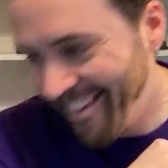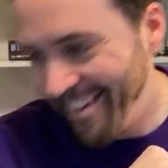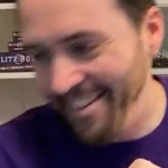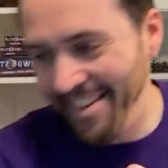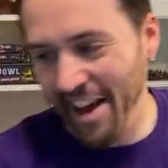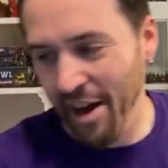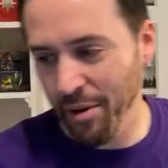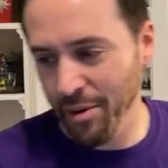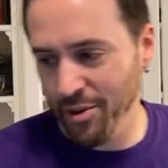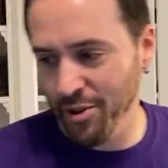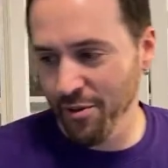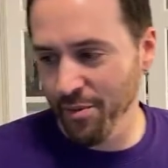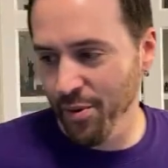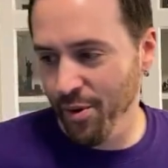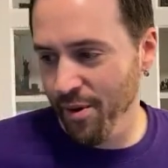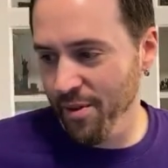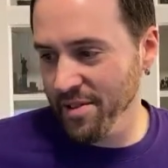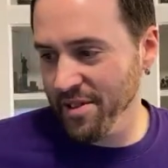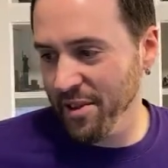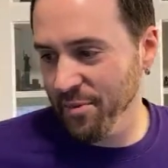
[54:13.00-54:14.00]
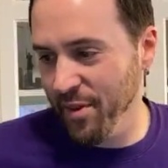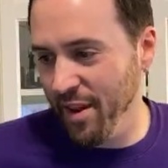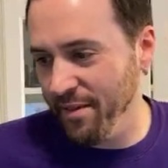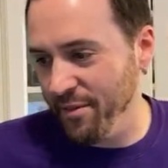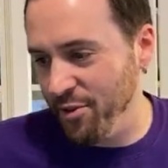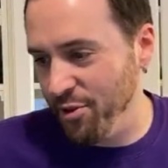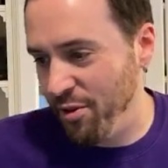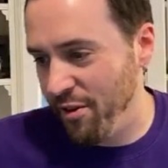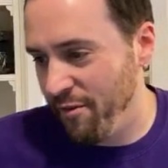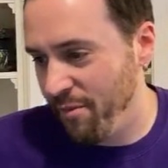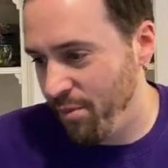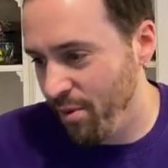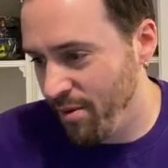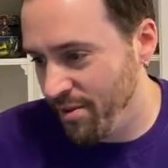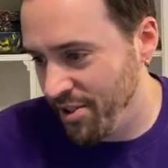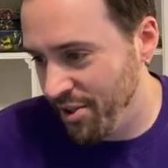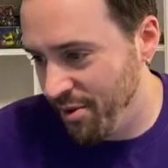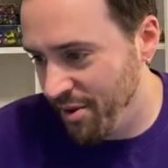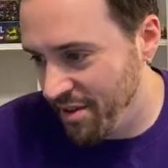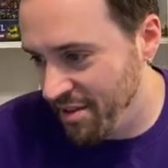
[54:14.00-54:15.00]
Now with two boards, can we have two different boards
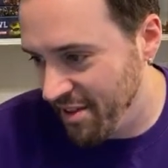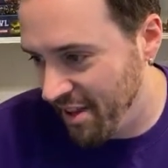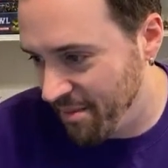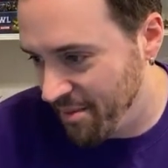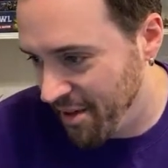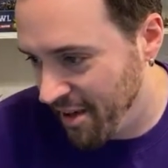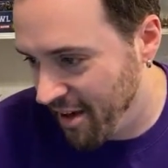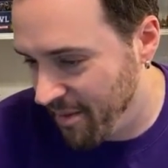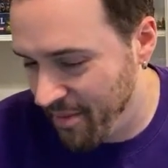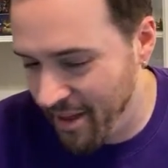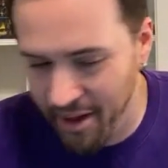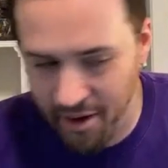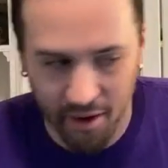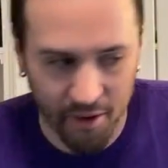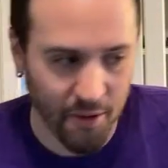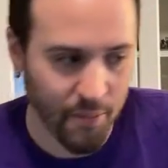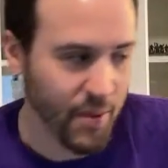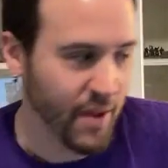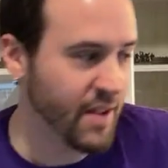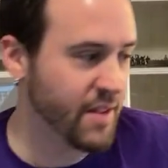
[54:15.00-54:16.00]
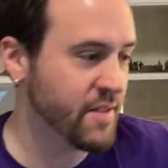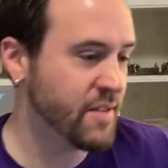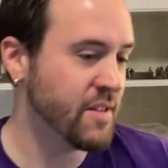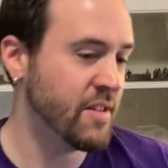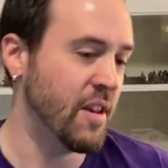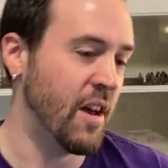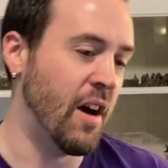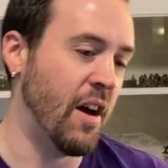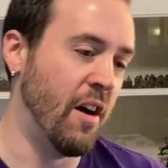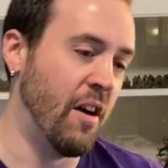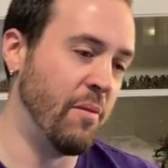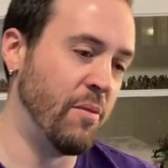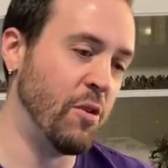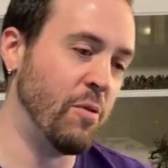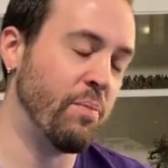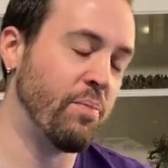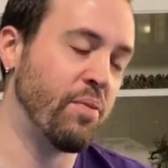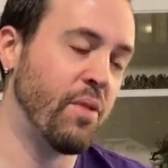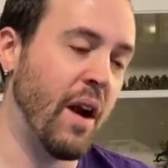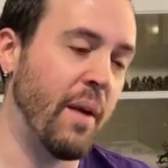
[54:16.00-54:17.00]
going at the same time? That all depends. You
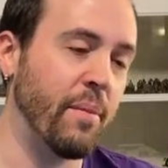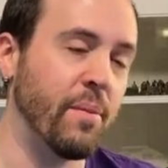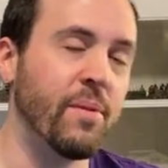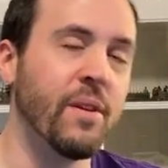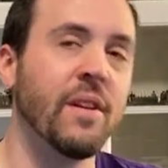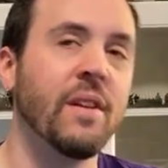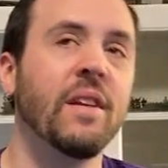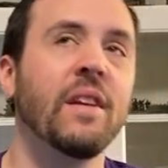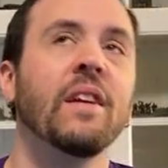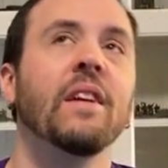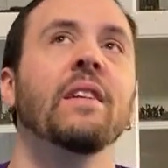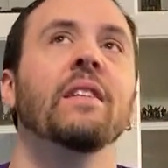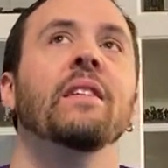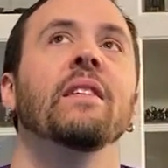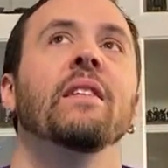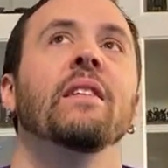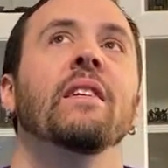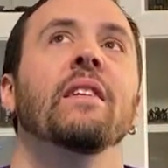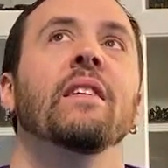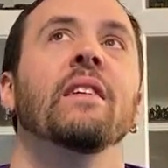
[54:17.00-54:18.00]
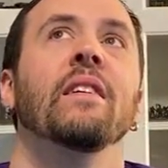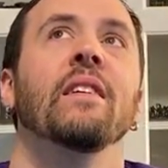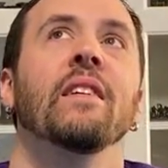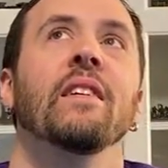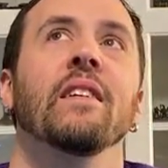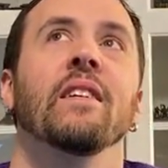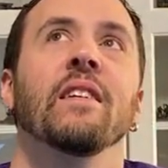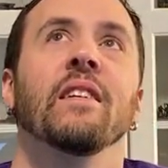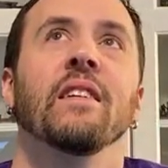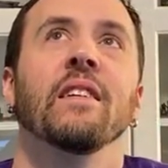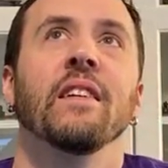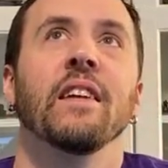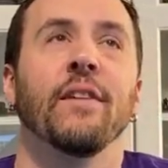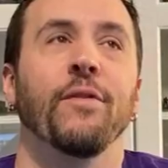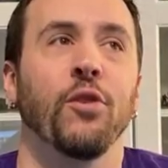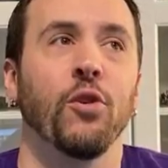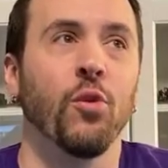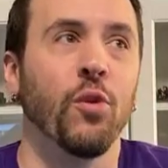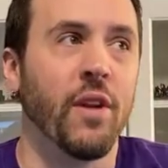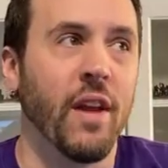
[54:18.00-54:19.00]
probably need, if
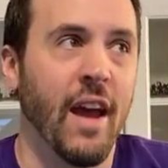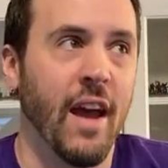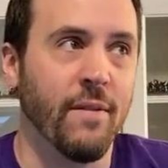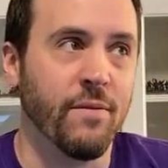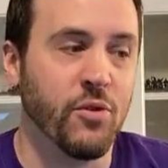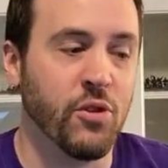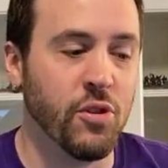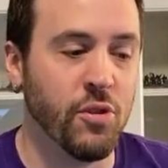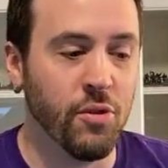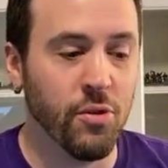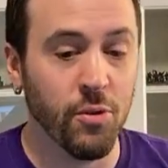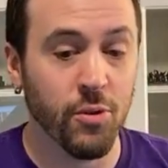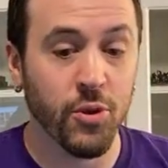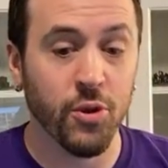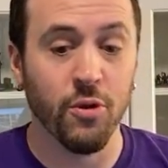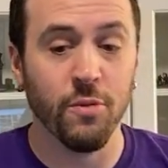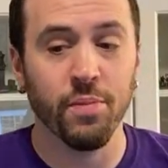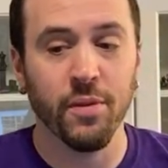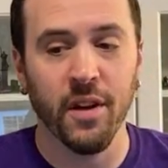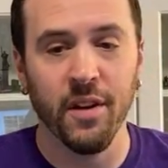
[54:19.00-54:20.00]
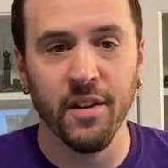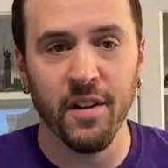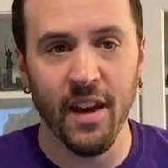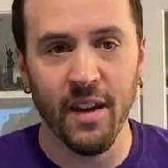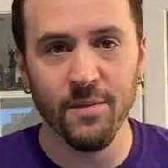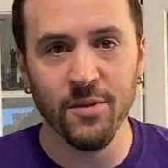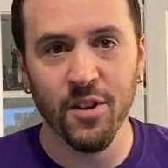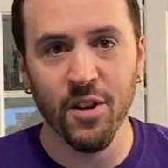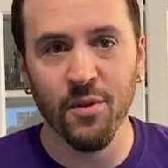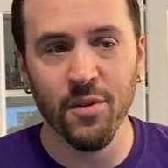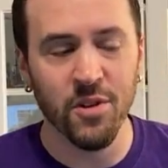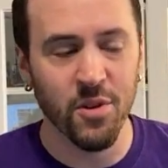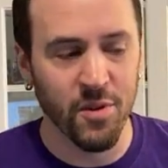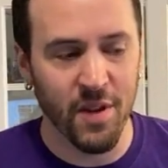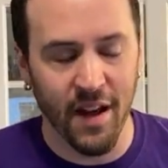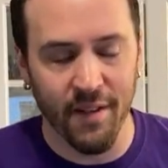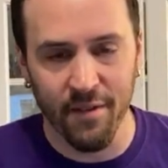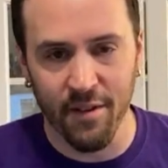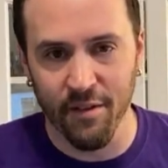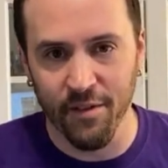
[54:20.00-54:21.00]
you want to have two-player games going, you'd
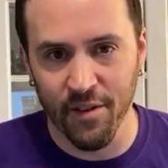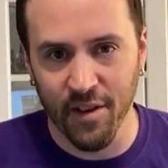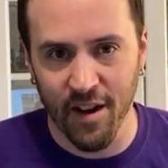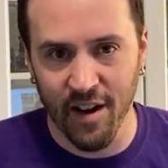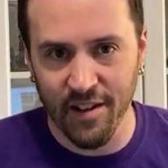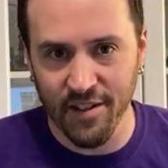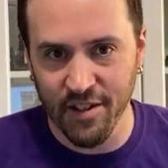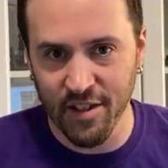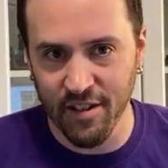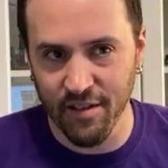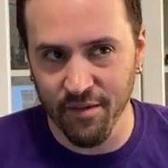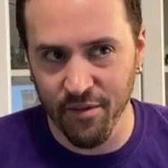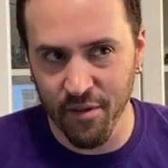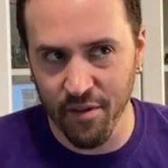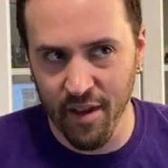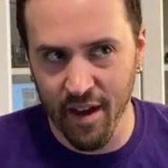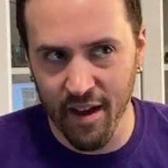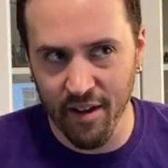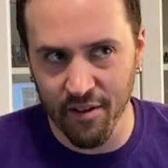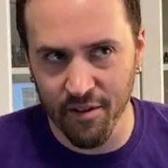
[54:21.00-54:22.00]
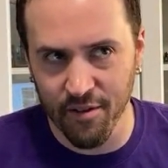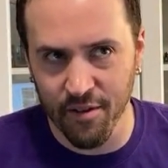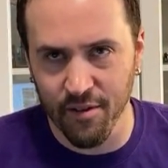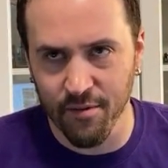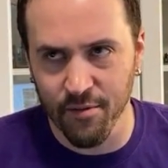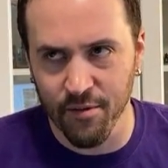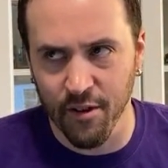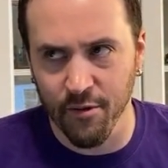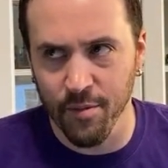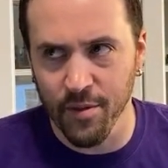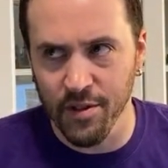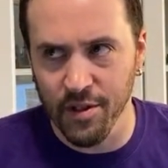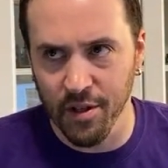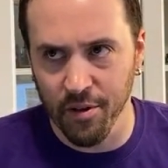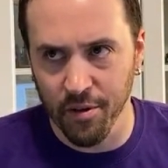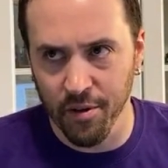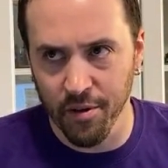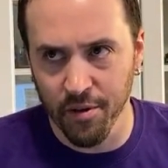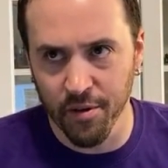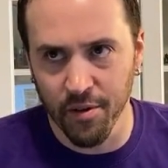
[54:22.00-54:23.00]
have enough content for that or enough
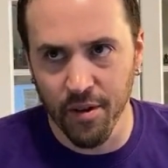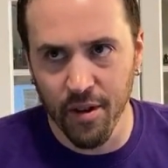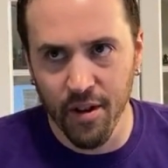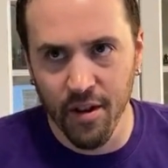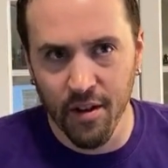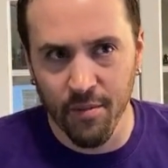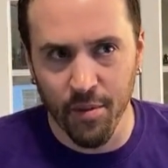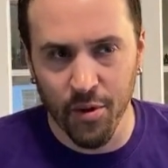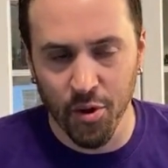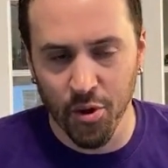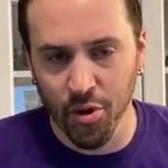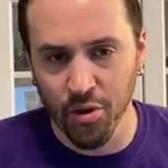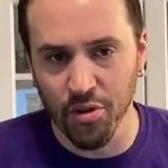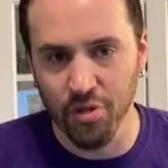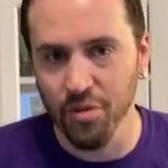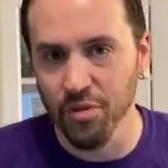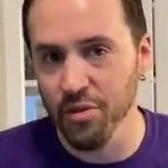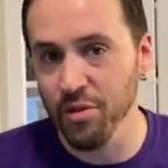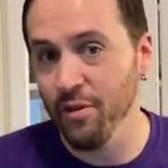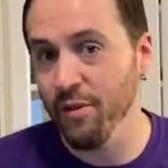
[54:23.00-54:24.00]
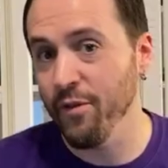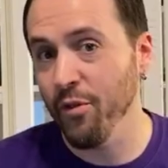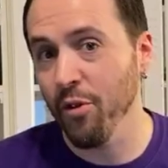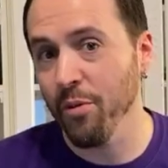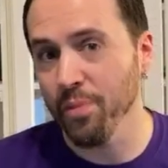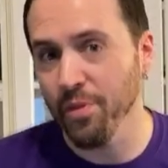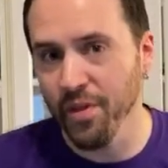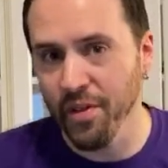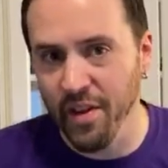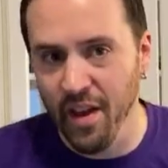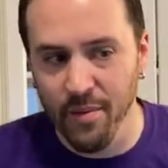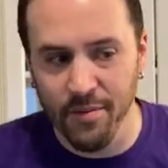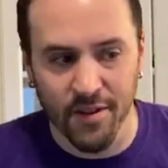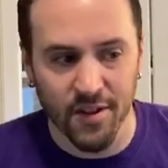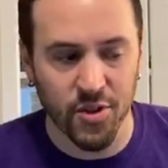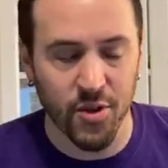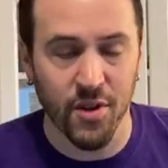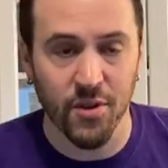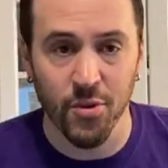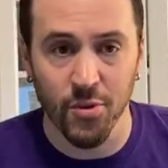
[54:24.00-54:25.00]
material. But you couldn't do two 4-player games
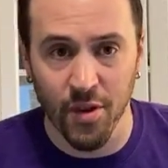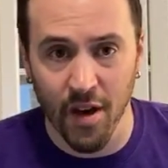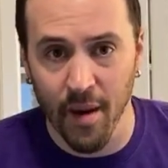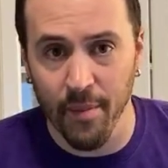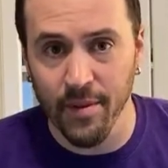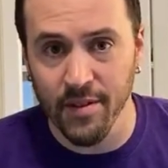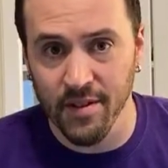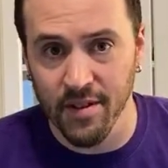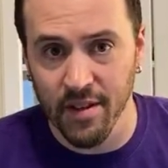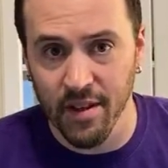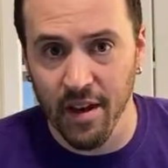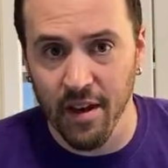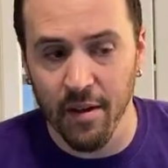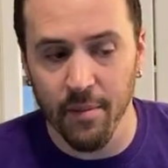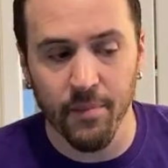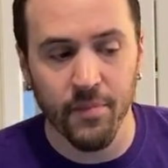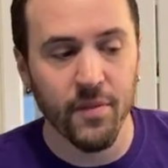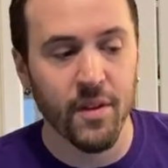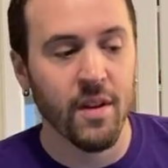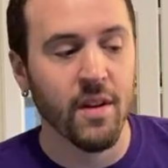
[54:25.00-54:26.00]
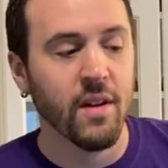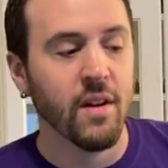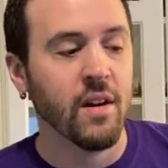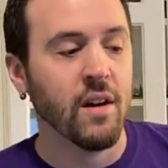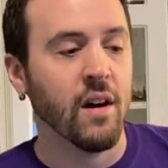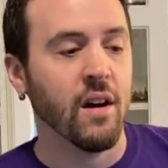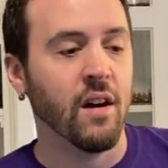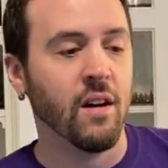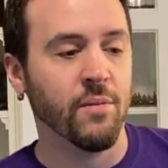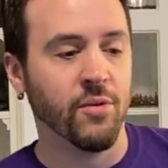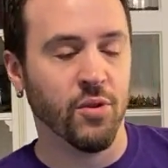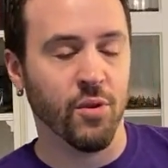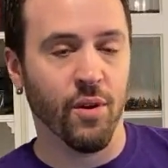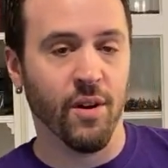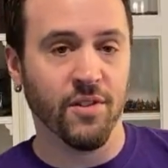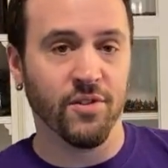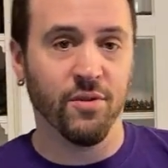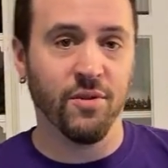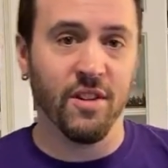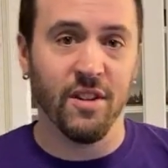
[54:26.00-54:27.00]
unless you had two copies of the game. You'd
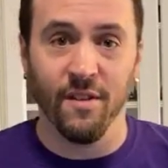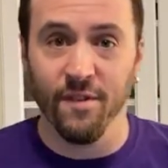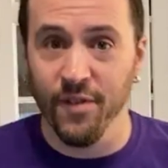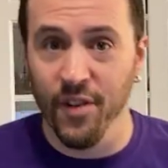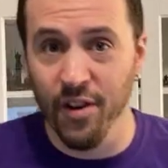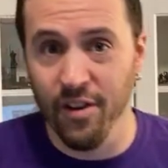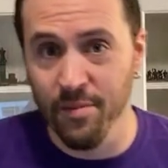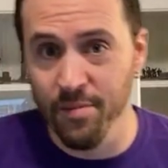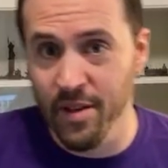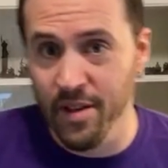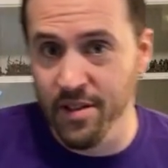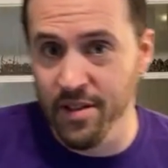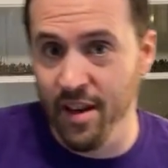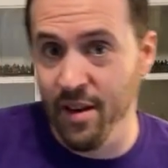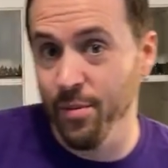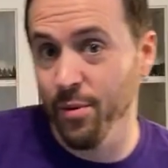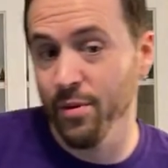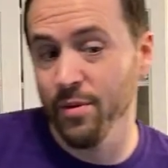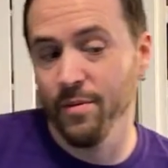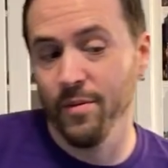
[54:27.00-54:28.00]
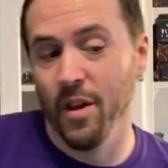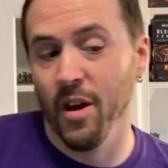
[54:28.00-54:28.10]
also need a very big table.